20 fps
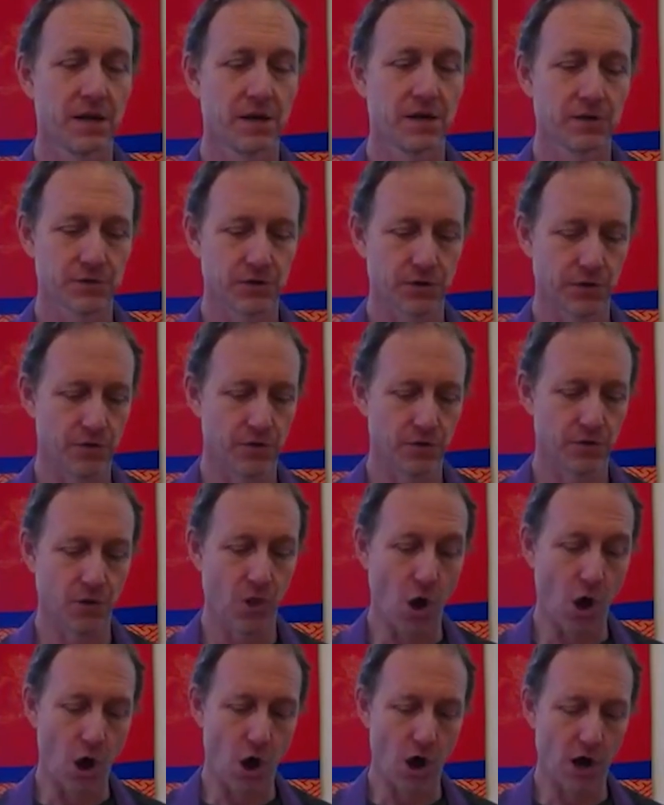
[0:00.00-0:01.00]
so the
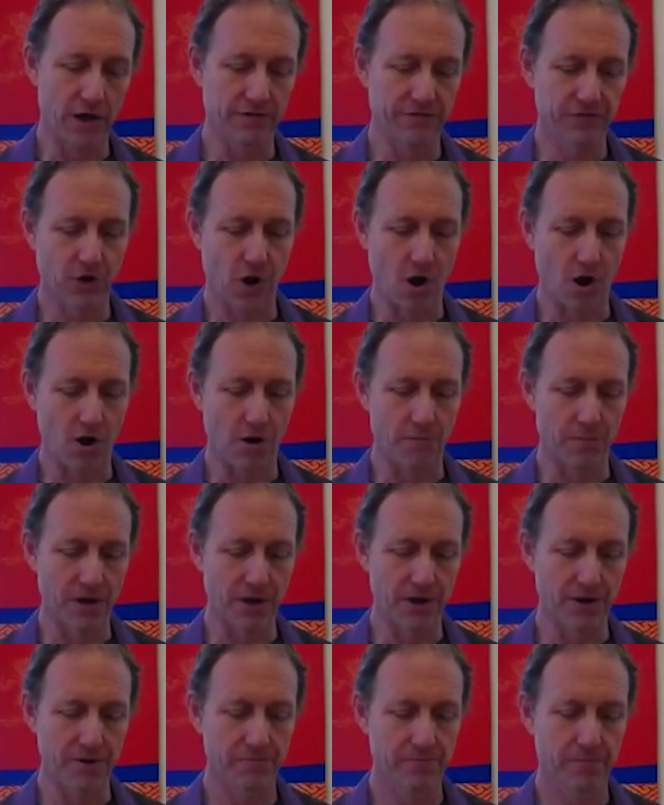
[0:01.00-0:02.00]
law of karma
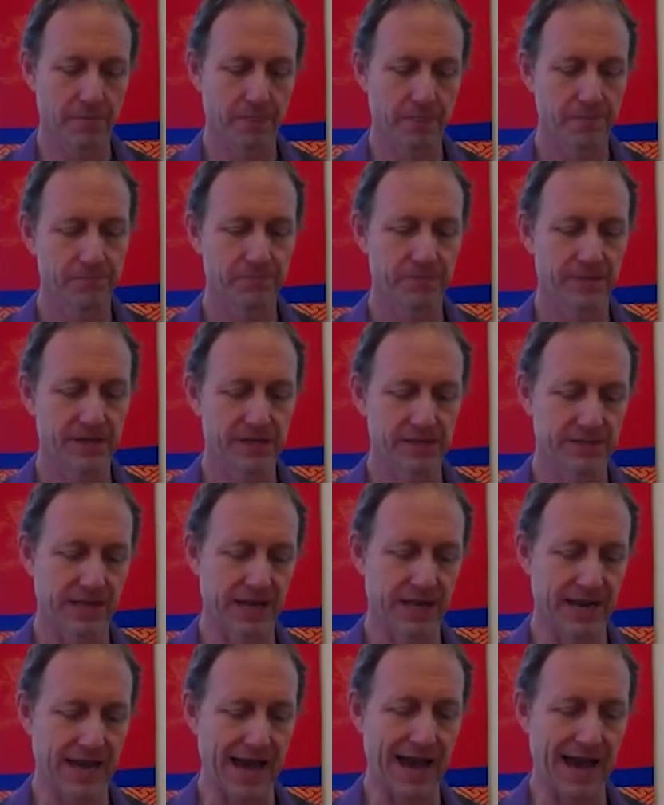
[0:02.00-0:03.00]
is
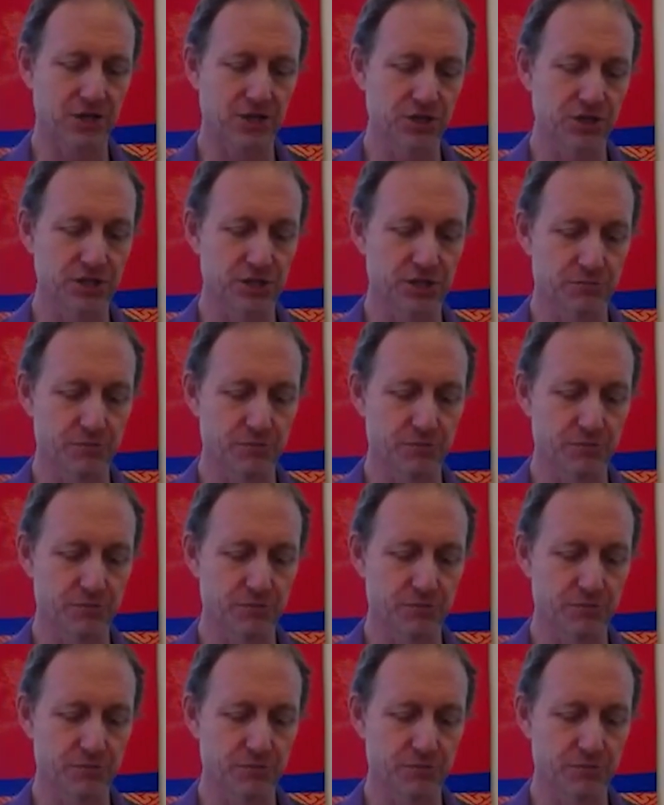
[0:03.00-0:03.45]
that actions